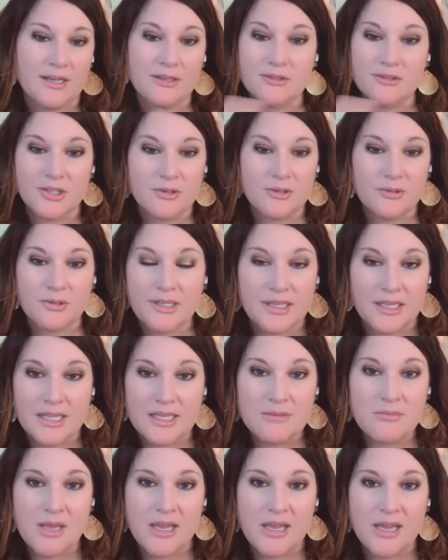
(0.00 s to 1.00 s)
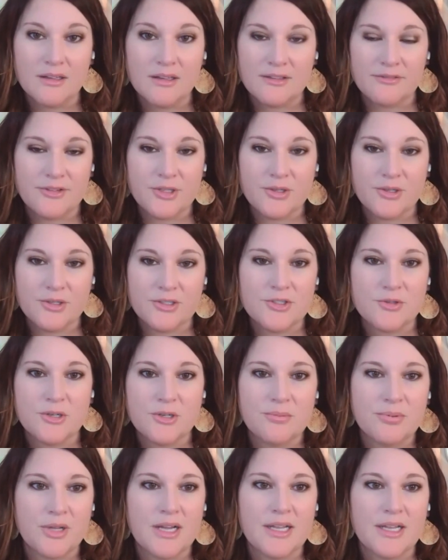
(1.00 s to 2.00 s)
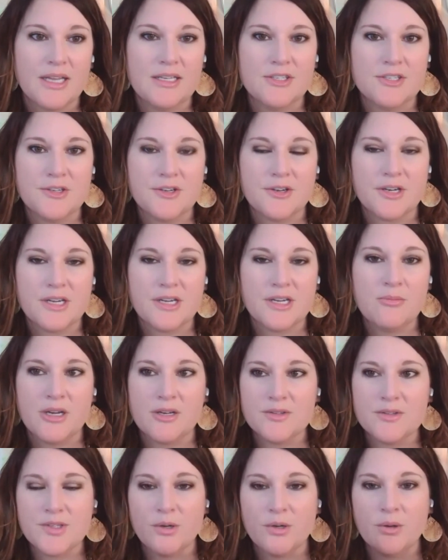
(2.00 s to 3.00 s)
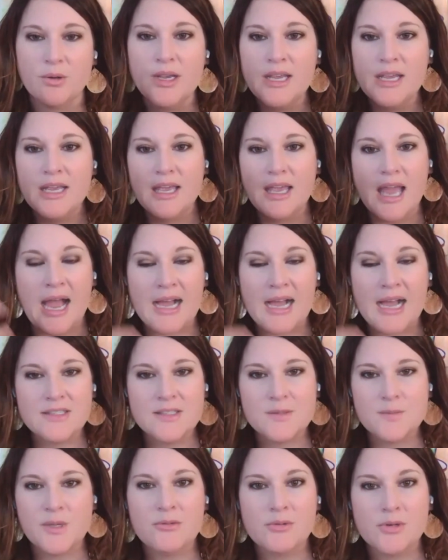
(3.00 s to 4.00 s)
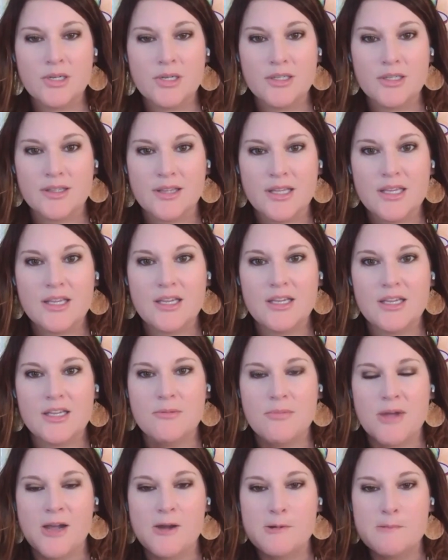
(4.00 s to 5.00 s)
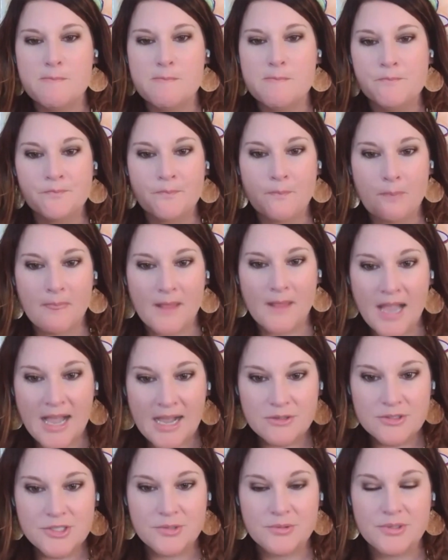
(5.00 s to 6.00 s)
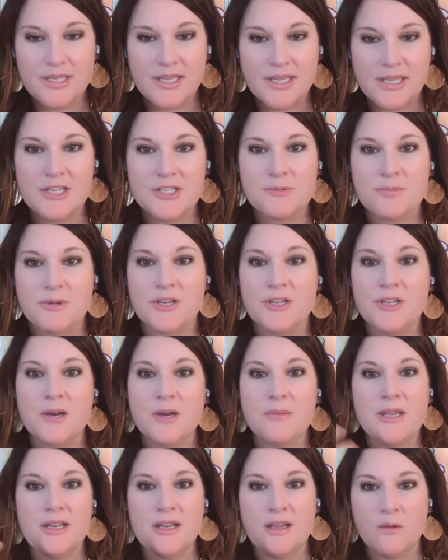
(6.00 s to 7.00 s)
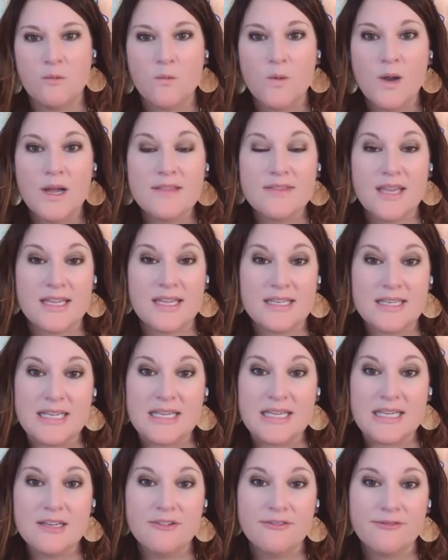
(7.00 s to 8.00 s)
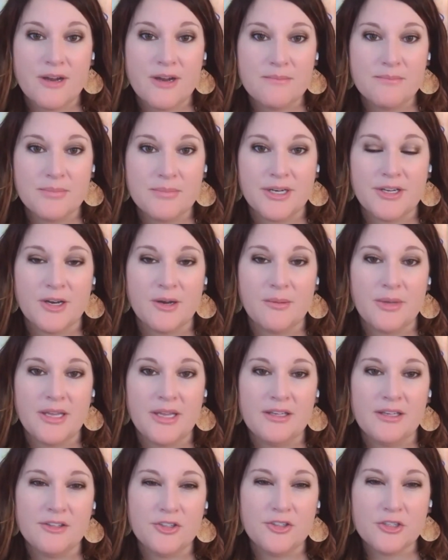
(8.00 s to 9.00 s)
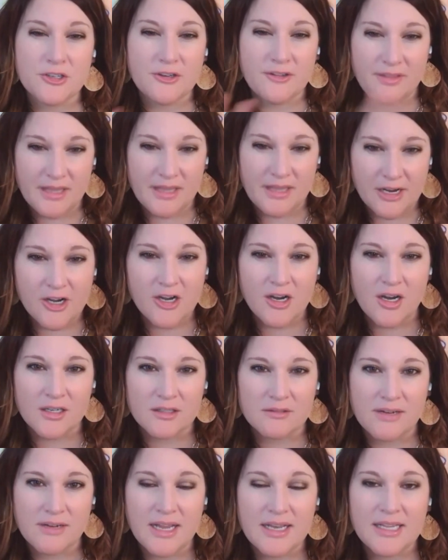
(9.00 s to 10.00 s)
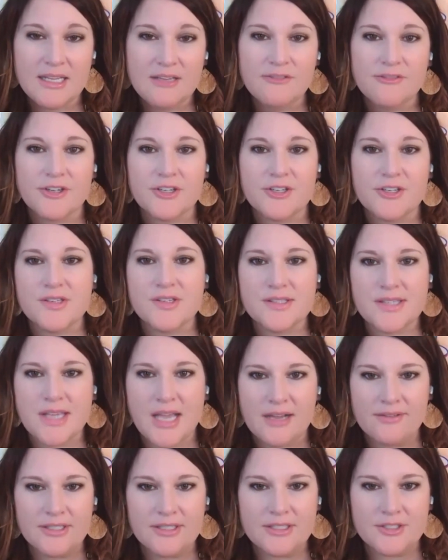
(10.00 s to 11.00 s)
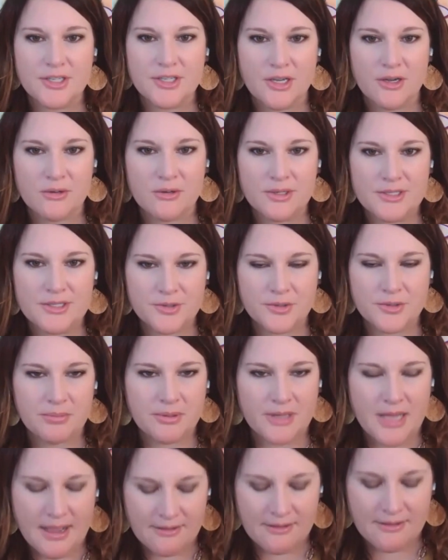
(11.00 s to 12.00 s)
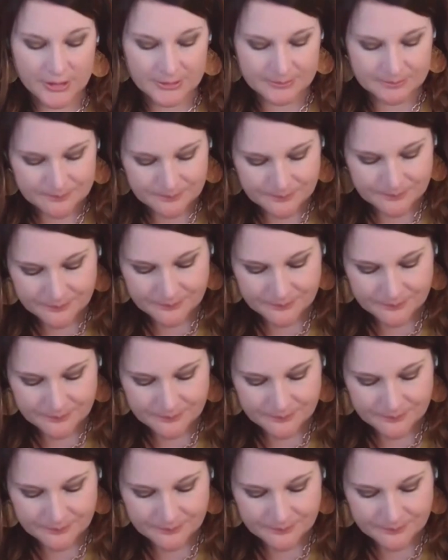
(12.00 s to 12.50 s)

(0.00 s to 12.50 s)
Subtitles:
I don't know, an email, if you can do a plug into your email. So as people are thinking about how to engage procurement and what they need from procurement, you're there already versus having to go into a platform.